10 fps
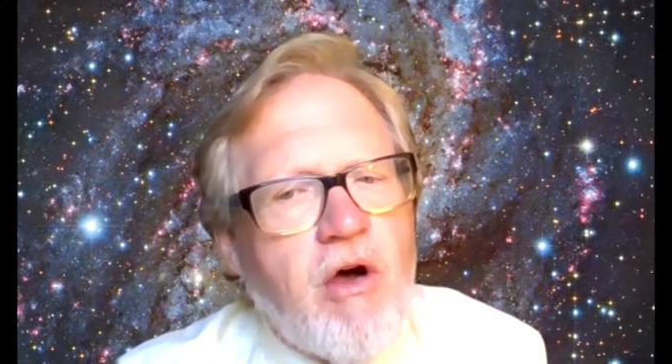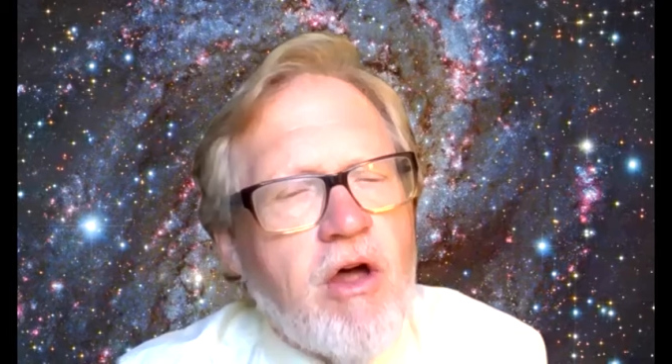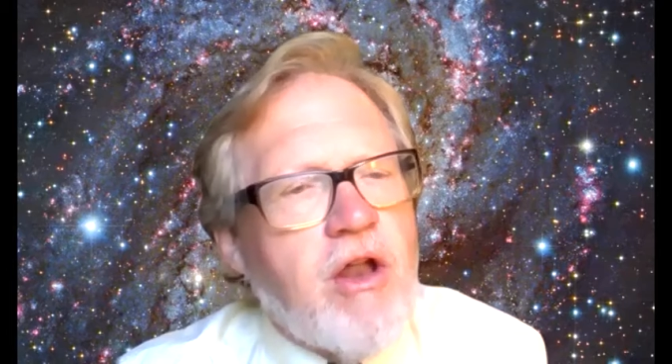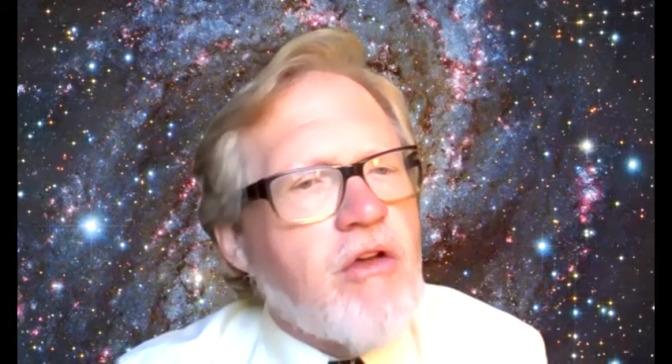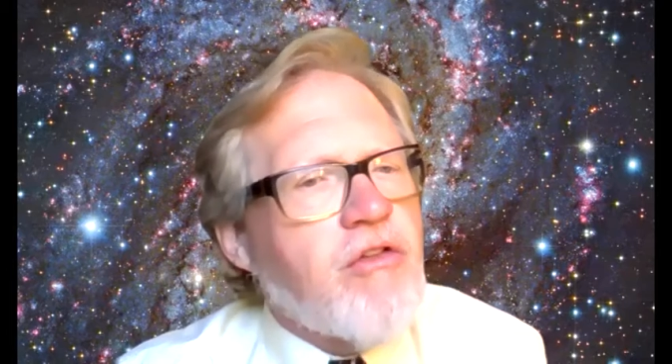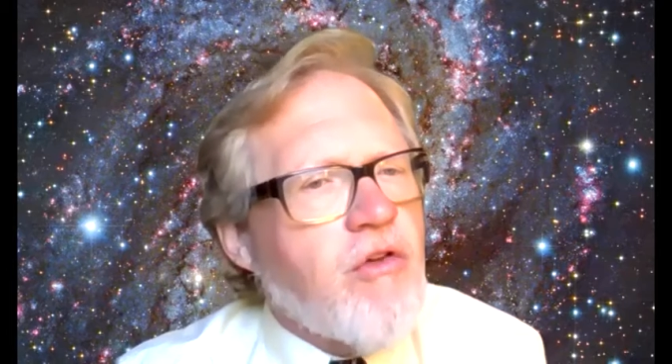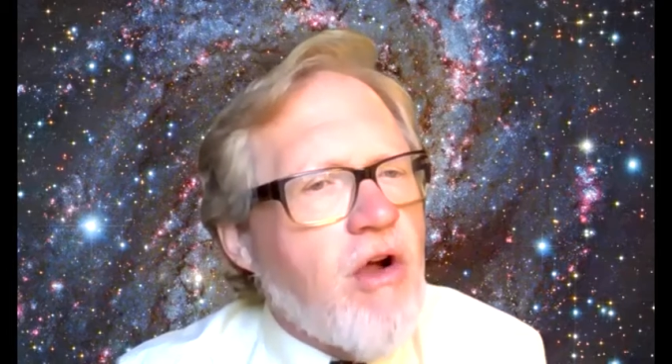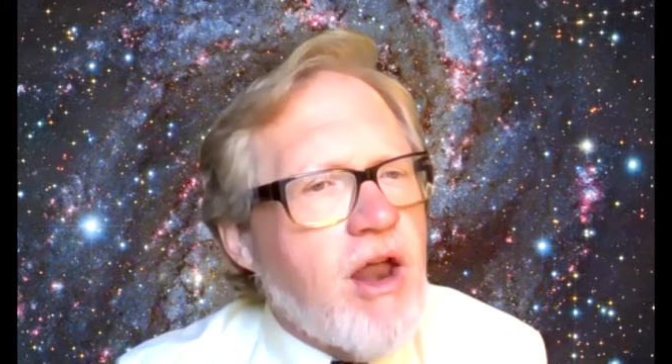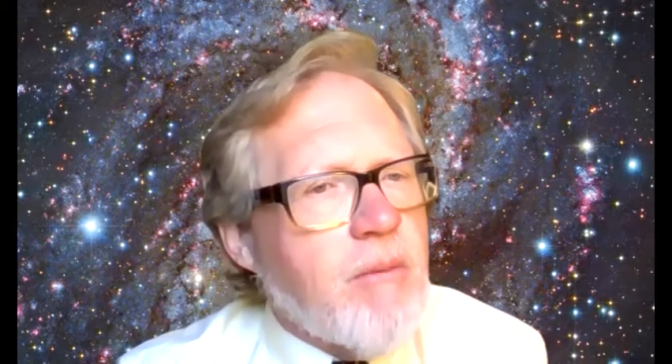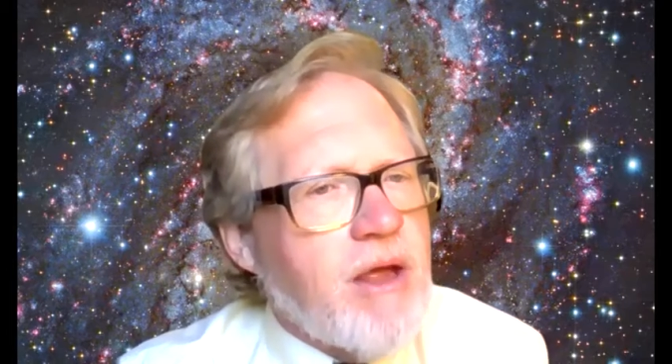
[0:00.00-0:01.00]
on
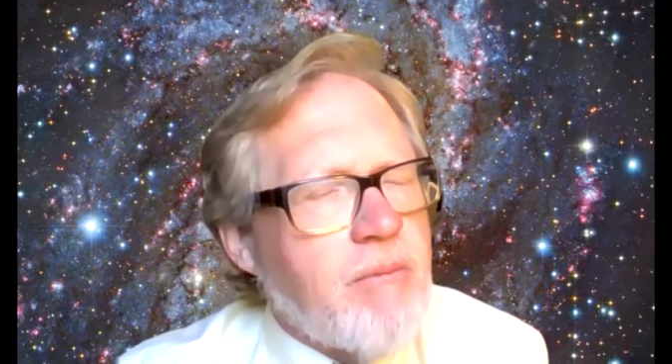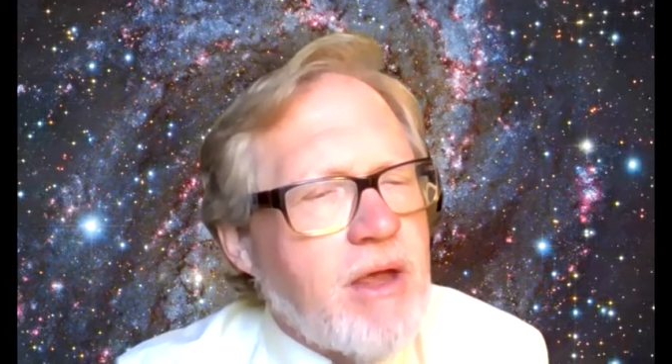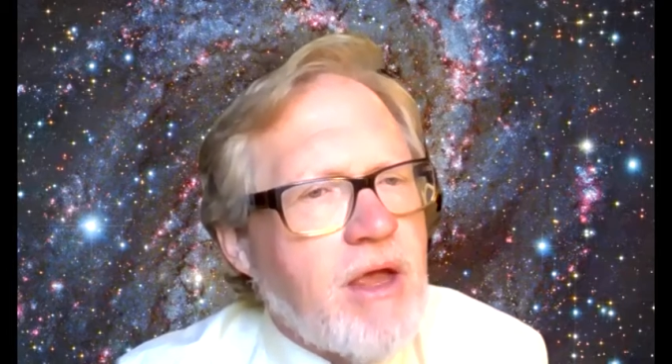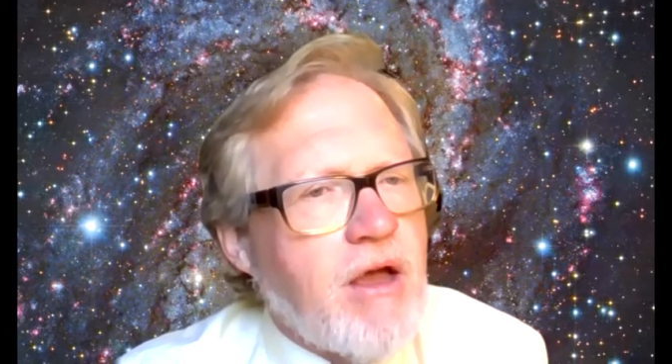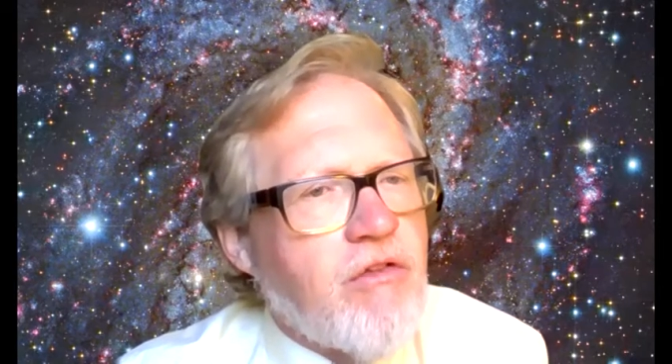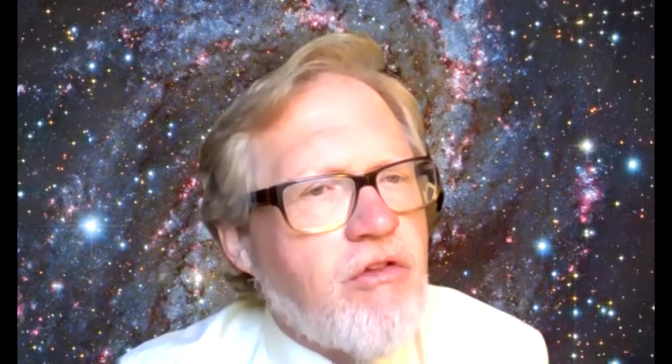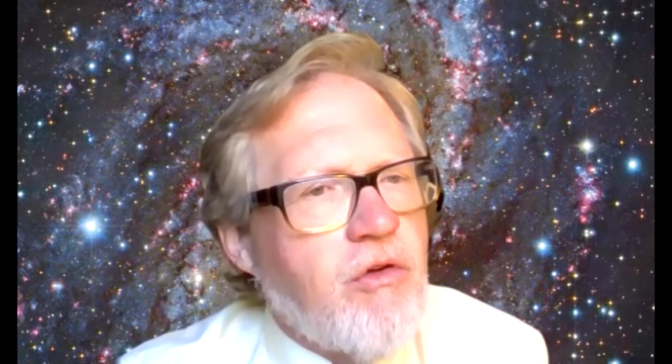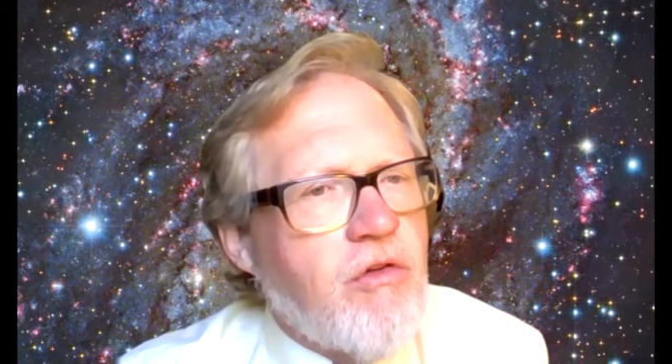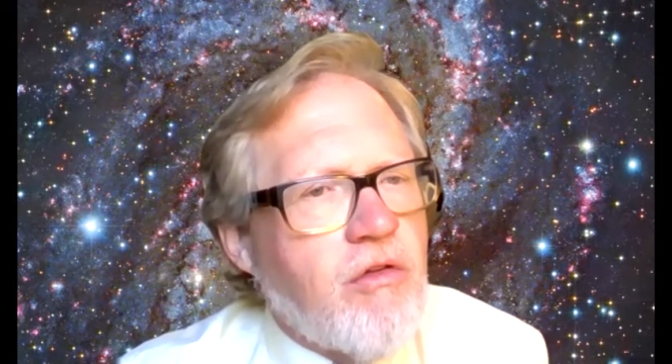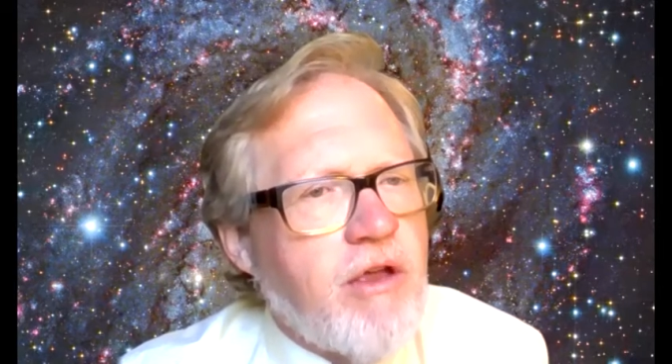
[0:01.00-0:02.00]
astronomy because
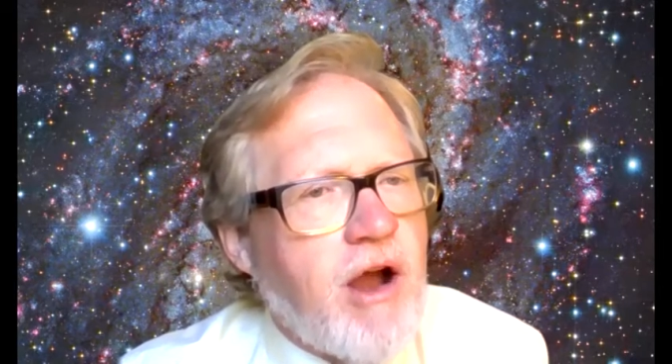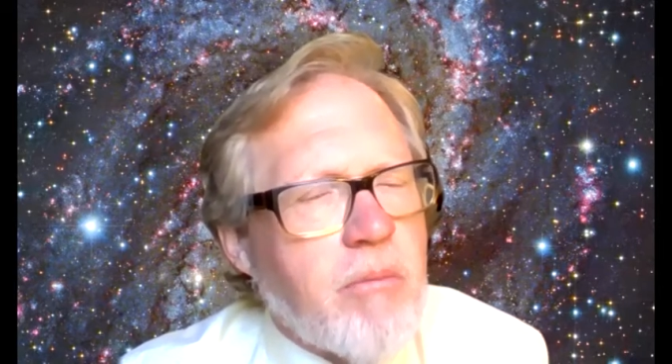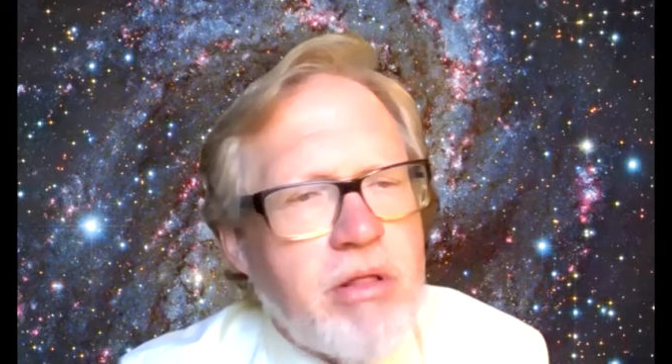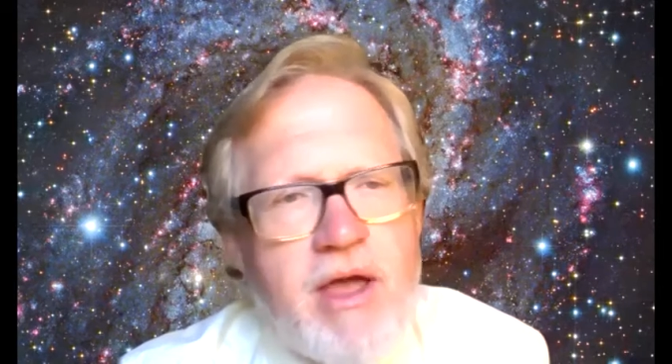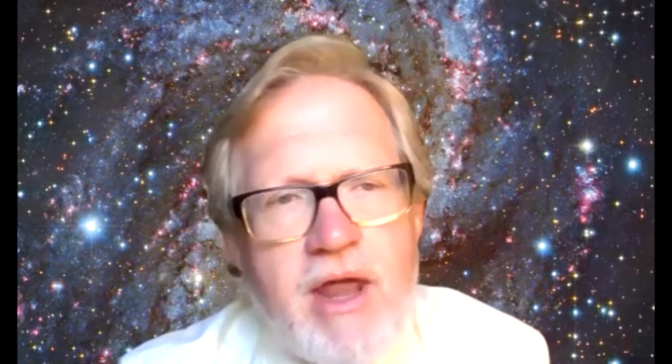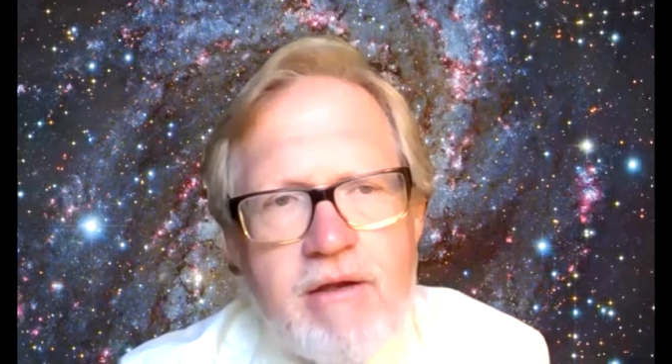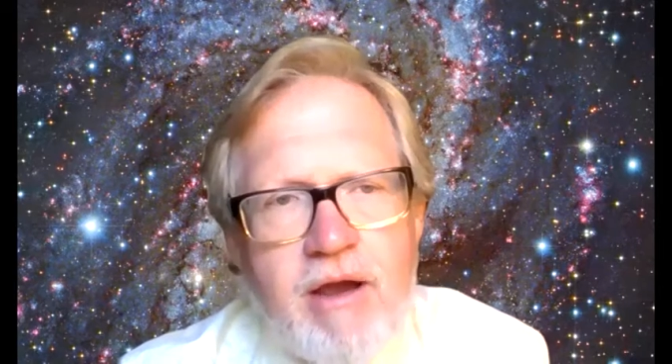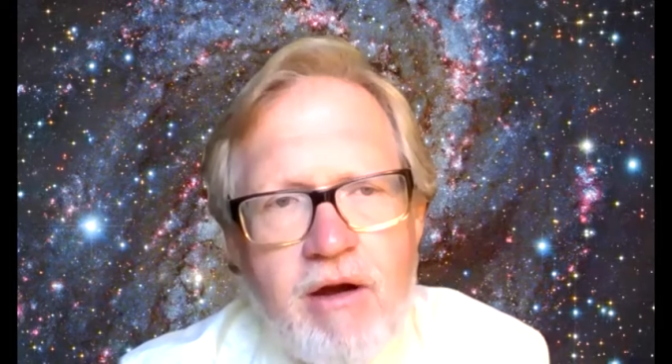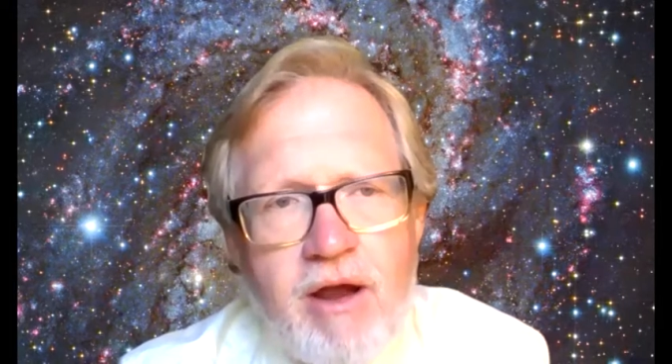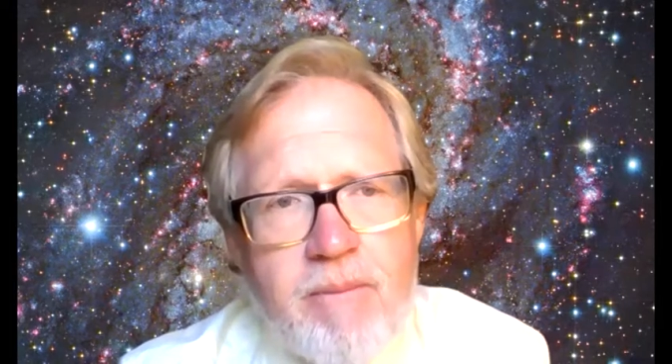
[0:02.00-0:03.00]
usually our
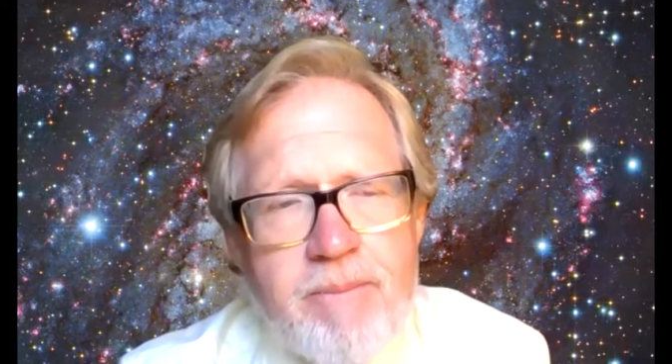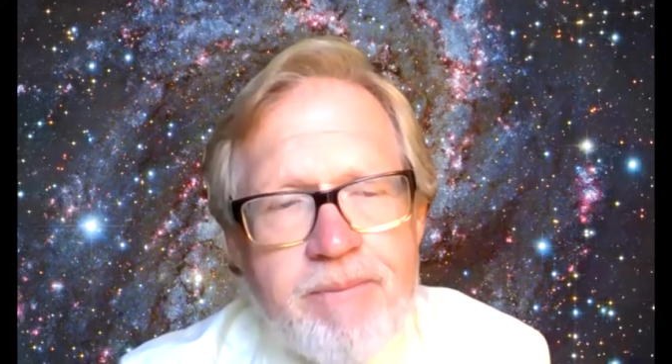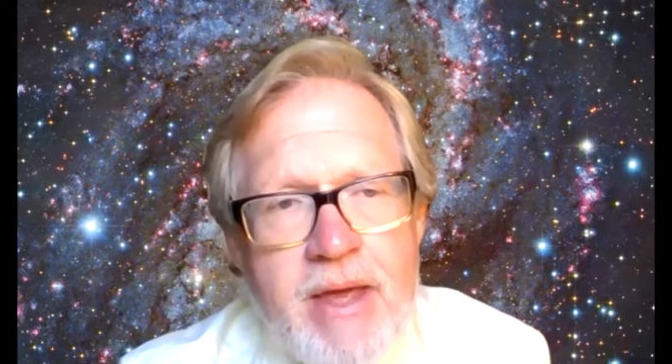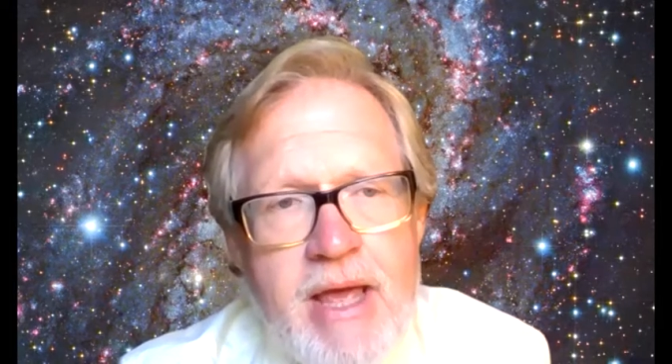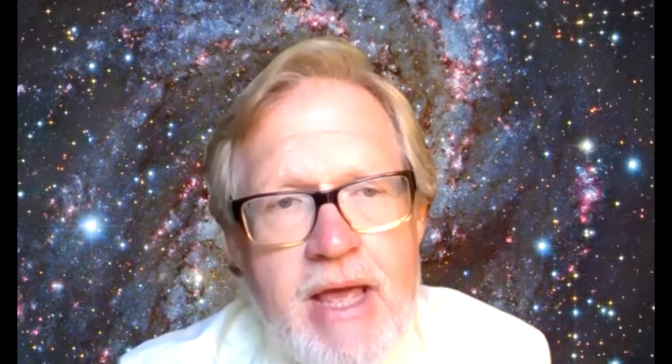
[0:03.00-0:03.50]
planetarium